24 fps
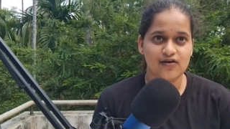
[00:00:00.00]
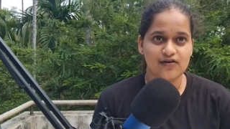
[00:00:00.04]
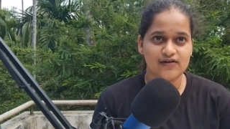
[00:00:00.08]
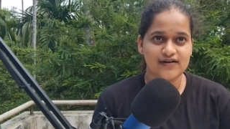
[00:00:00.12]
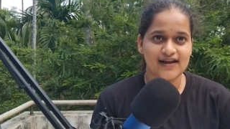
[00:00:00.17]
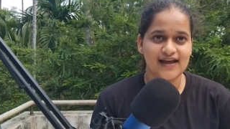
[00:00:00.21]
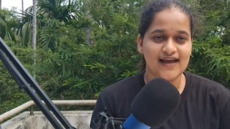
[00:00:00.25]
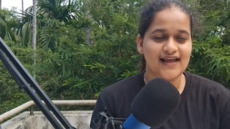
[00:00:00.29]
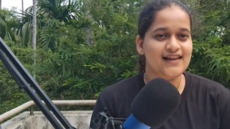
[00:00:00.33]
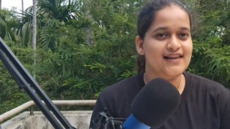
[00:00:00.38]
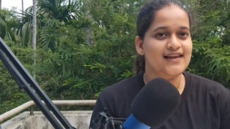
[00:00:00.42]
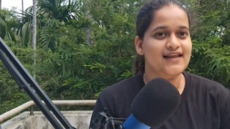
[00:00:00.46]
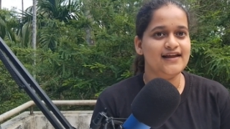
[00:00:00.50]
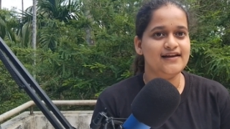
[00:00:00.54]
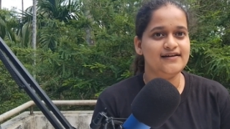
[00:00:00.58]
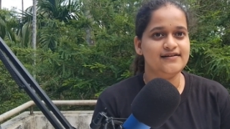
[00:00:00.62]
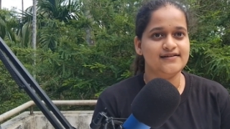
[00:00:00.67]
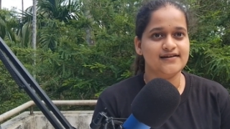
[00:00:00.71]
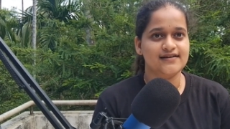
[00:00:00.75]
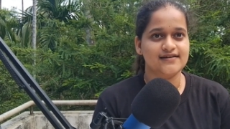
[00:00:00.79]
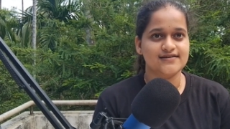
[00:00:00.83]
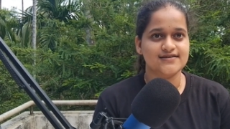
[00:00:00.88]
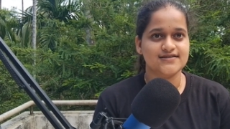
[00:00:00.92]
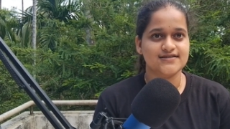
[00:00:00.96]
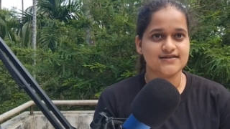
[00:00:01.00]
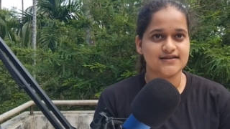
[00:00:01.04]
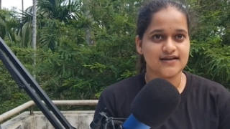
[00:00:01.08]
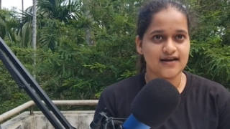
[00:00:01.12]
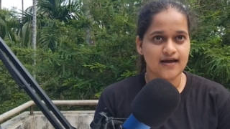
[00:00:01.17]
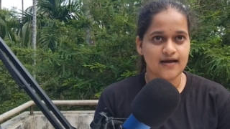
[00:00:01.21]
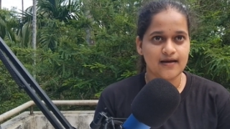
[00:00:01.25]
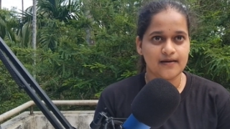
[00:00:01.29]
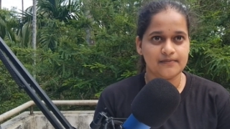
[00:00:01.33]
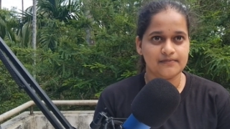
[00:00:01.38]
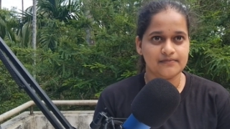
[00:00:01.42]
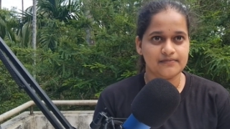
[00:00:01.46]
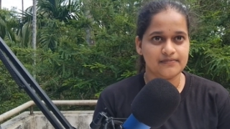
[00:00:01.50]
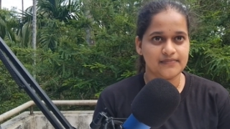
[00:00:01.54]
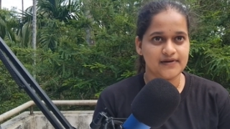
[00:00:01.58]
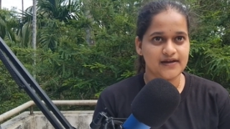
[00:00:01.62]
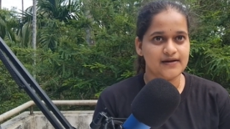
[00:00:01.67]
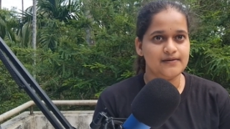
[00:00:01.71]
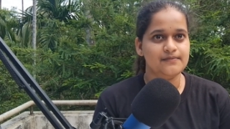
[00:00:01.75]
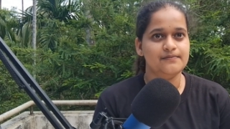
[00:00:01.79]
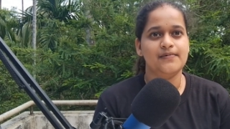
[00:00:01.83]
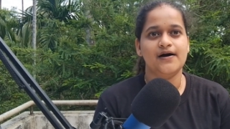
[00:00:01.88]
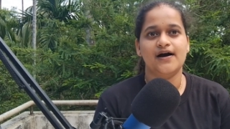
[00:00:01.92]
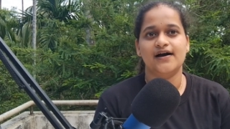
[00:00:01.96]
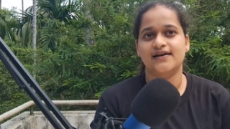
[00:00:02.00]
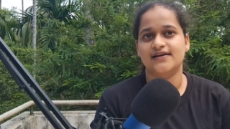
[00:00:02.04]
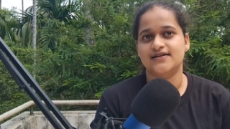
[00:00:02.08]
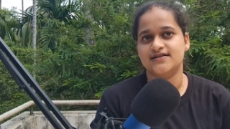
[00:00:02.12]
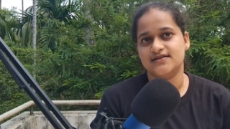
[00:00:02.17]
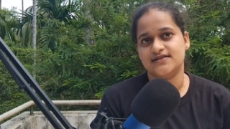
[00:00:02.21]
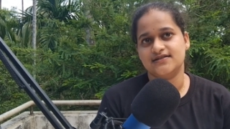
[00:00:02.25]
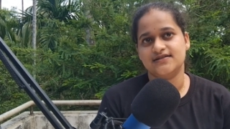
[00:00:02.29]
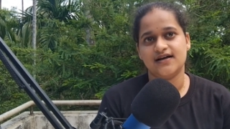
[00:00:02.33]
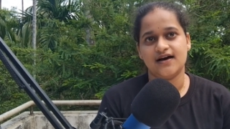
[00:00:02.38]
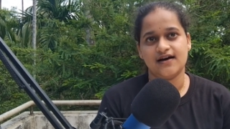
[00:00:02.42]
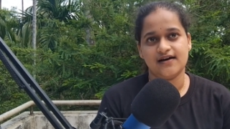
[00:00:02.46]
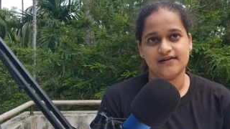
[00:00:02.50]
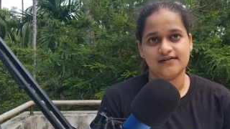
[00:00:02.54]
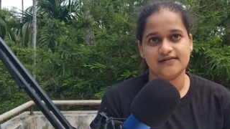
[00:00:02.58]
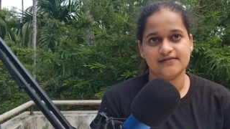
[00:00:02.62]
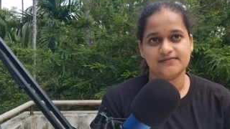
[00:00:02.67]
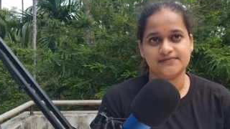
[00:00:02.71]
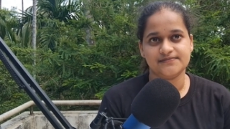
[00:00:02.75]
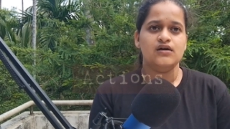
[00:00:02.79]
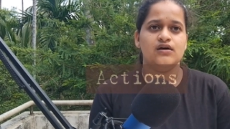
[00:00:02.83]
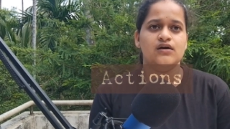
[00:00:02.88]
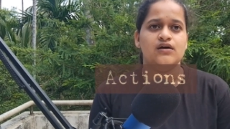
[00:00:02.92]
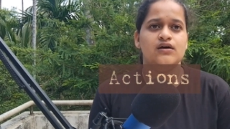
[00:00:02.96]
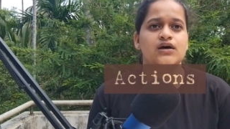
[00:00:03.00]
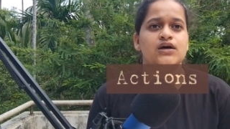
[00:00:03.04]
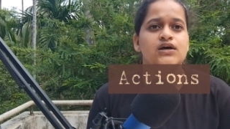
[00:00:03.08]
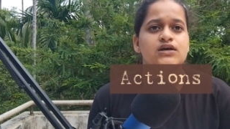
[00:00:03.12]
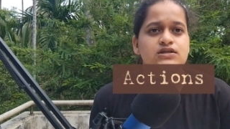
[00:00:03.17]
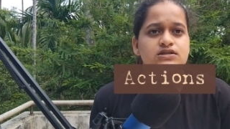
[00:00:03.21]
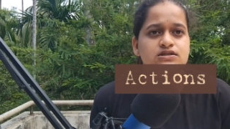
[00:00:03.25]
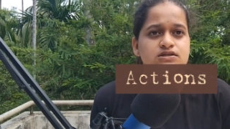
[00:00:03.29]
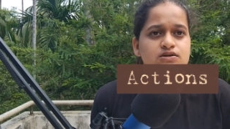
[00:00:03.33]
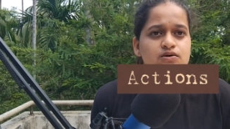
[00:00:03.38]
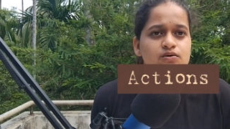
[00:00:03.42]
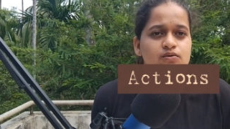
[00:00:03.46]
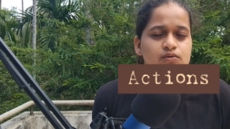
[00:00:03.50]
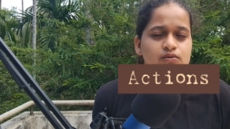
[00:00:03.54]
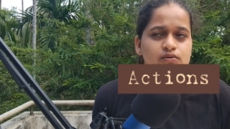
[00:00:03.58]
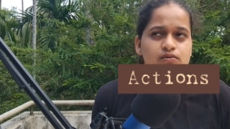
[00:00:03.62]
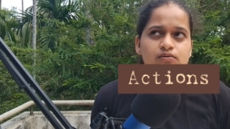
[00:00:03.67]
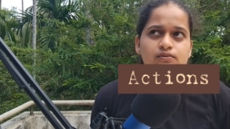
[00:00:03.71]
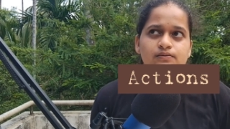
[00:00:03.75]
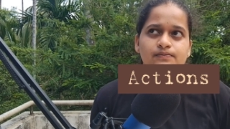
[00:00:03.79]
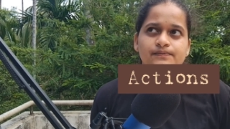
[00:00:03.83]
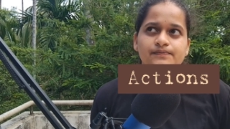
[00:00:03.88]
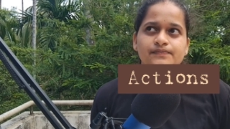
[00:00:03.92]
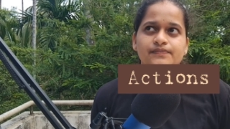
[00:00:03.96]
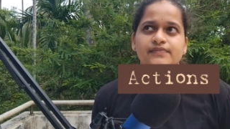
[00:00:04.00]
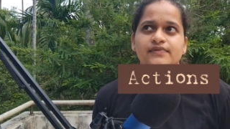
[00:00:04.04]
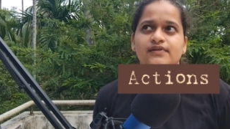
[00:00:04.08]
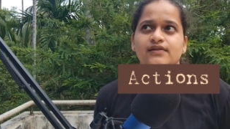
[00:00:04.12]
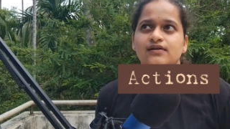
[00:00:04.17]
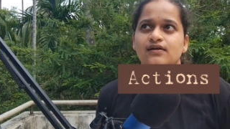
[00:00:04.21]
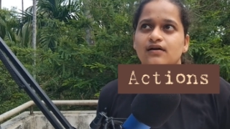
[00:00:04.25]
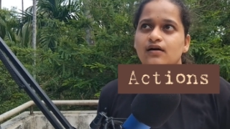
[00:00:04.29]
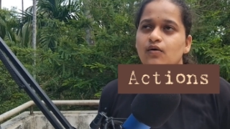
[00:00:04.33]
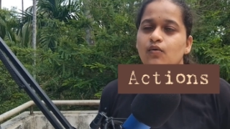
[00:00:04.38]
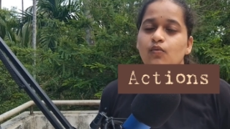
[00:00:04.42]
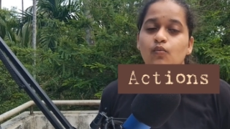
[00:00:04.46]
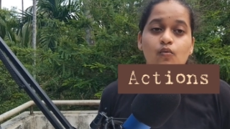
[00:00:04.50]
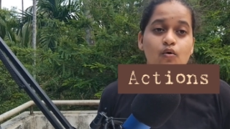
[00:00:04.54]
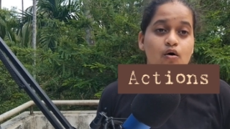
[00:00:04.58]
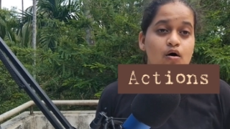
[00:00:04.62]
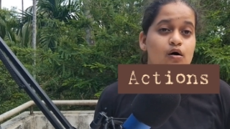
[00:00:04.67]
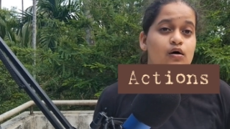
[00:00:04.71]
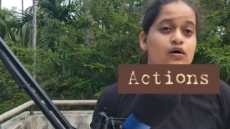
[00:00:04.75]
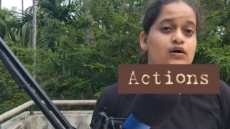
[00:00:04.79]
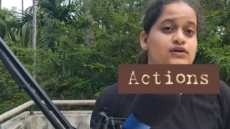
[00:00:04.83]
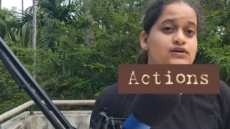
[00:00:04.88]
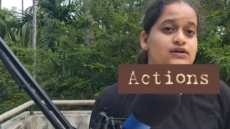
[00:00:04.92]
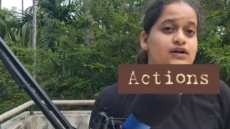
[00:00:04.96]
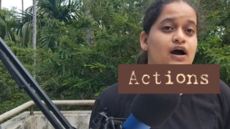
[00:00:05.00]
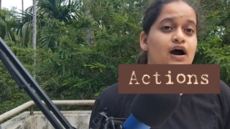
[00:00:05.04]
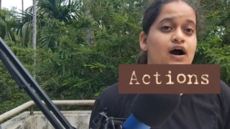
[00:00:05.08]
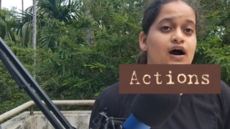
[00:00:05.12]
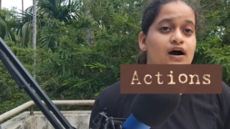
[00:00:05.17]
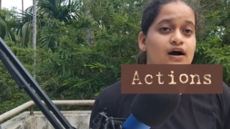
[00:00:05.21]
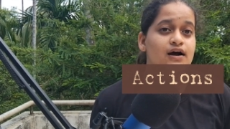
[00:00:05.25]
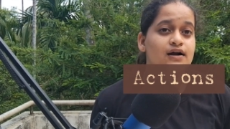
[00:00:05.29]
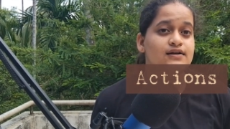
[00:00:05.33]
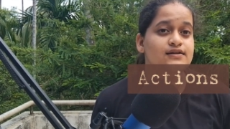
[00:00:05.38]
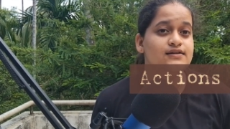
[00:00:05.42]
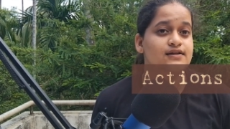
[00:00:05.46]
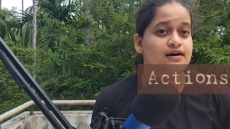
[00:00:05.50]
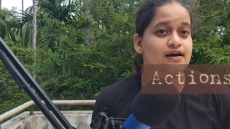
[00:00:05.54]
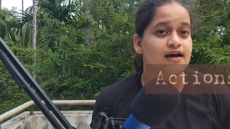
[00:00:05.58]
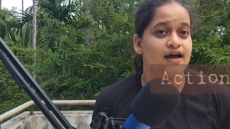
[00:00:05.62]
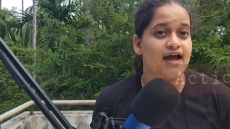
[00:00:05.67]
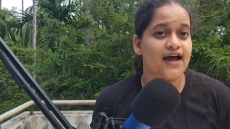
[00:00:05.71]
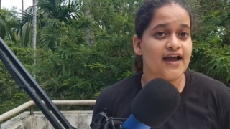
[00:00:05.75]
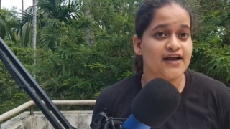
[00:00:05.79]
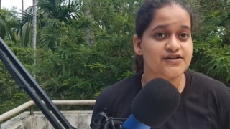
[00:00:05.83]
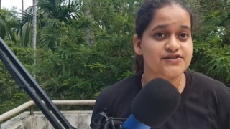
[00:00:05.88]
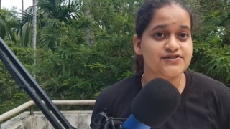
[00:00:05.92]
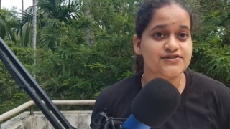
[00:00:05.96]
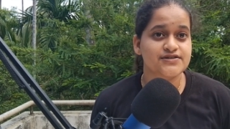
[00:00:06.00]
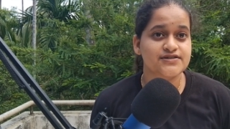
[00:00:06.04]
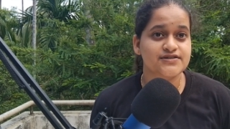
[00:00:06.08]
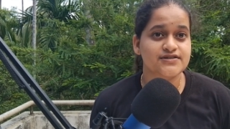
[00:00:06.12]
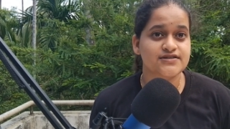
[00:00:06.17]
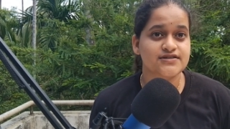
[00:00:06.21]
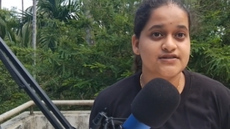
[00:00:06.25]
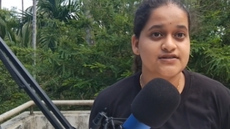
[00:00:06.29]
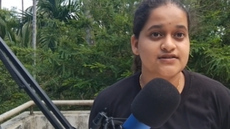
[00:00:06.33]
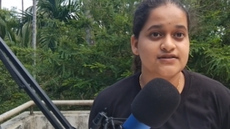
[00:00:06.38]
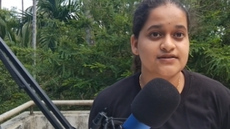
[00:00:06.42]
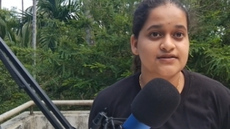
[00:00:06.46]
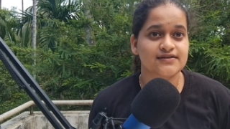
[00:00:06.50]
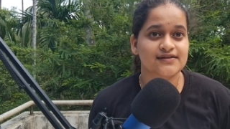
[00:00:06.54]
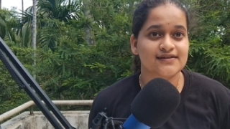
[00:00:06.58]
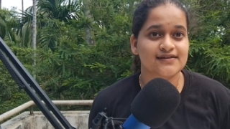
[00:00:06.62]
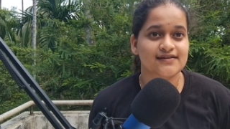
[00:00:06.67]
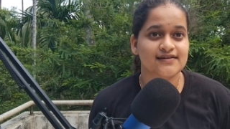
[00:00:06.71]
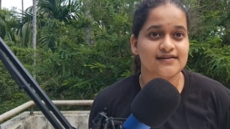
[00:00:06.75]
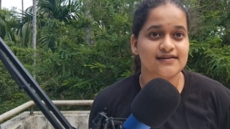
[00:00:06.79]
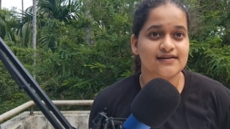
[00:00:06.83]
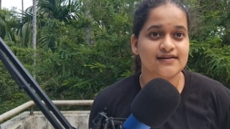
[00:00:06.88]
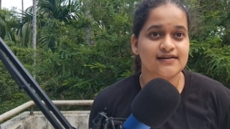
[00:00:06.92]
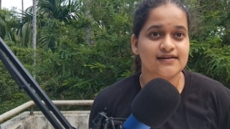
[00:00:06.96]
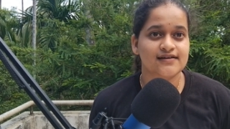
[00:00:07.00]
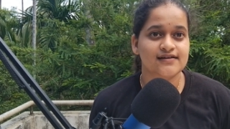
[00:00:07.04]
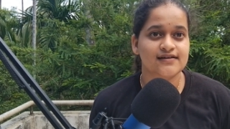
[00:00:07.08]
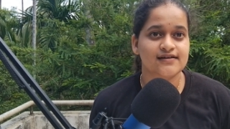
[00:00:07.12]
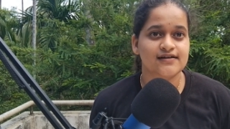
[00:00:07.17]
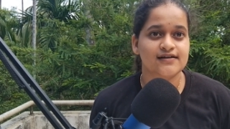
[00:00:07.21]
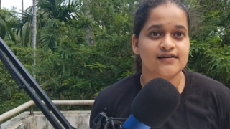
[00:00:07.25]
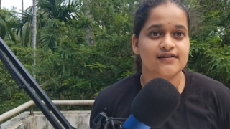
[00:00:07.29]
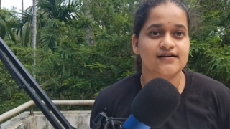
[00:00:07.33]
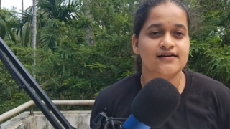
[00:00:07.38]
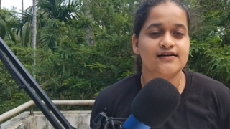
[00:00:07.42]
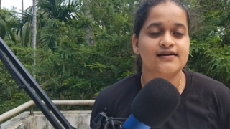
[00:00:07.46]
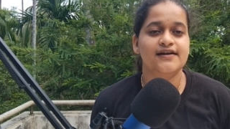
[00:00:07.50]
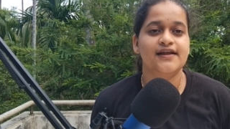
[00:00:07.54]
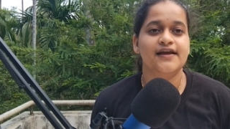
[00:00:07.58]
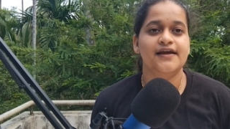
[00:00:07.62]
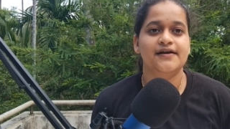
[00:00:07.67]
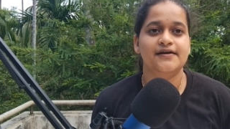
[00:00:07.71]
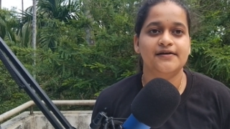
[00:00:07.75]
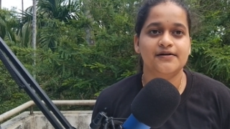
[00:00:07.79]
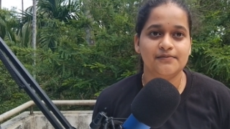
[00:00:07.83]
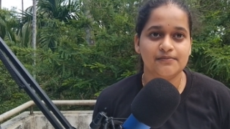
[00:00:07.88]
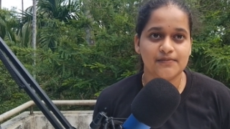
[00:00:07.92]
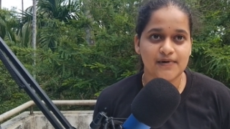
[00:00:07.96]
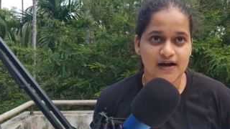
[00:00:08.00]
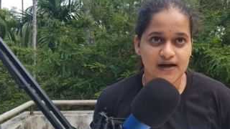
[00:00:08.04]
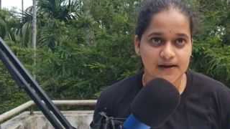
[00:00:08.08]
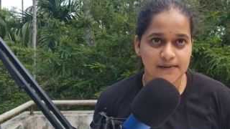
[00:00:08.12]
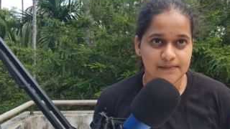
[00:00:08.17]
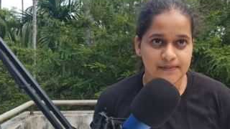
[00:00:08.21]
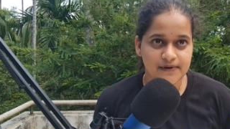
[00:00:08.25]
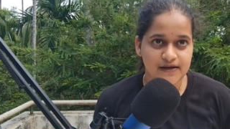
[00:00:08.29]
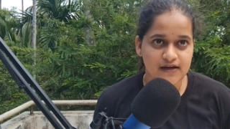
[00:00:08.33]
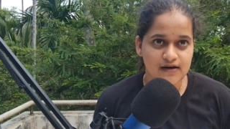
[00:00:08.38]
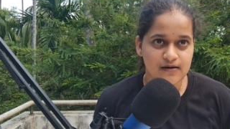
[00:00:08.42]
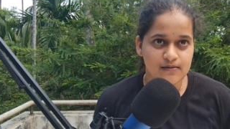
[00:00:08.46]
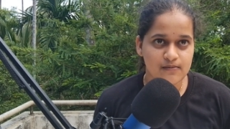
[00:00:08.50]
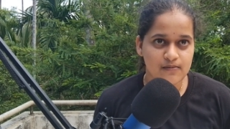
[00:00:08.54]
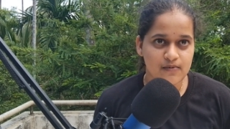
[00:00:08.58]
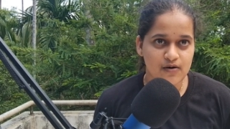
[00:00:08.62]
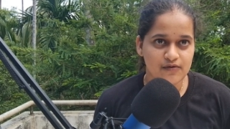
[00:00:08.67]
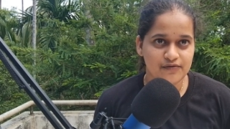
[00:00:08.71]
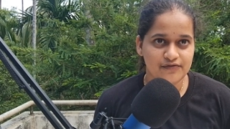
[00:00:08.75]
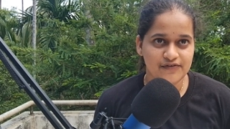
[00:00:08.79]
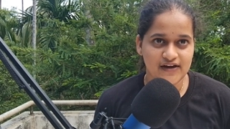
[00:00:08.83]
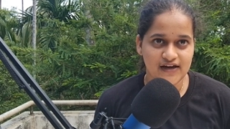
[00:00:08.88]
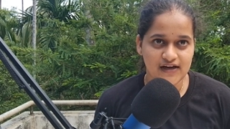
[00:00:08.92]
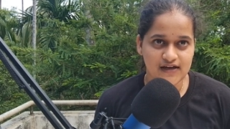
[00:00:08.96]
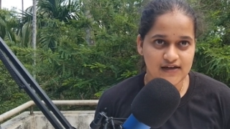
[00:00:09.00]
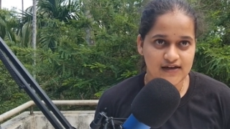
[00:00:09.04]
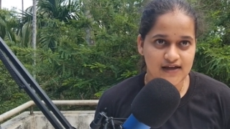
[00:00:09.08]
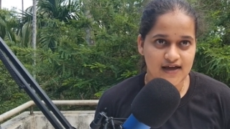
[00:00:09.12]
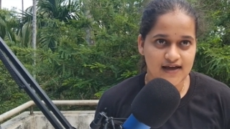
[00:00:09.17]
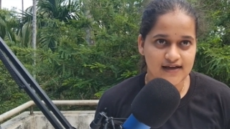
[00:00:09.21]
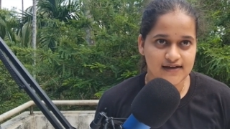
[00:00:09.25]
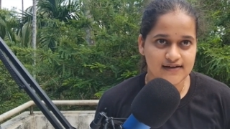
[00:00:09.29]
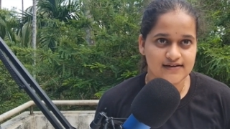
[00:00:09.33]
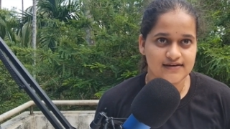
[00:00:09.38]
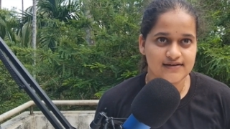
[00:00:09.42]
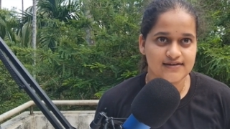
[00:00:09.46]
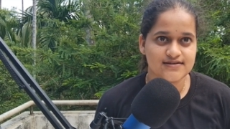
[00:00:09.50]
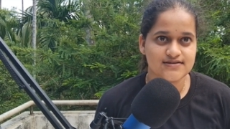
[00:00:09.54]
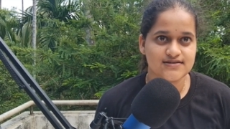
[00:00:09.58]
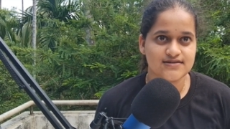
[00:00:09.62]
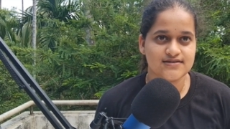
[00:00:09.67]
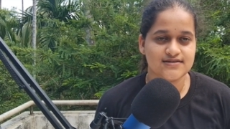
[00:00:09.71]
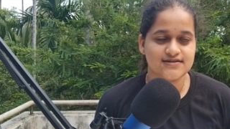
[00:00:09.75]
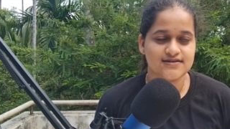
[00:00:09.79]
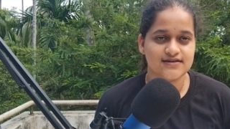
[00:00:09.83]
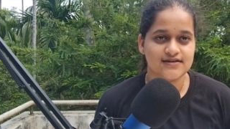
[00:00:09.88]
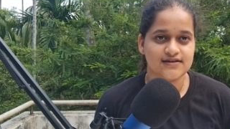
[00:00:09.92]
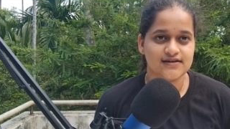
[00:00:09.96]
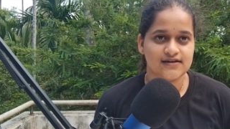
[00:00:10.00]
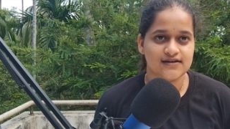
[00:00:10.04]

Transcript: on alleged terrorist camp in Pakistan. So, what are the actions taken by PM of India against